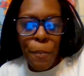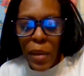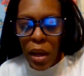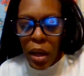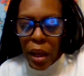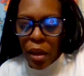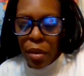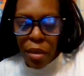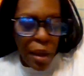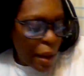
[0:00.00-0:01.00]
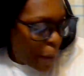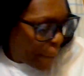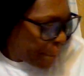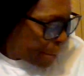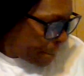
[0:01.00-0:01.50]
I like that.
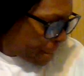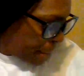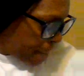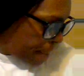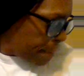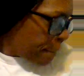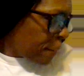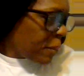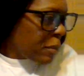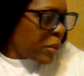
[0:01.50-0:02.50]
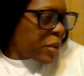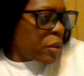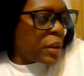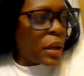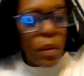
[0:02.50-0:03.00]
Throw
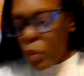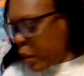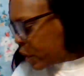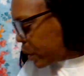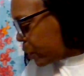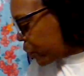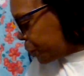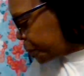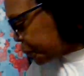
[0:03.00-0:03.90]
that away later.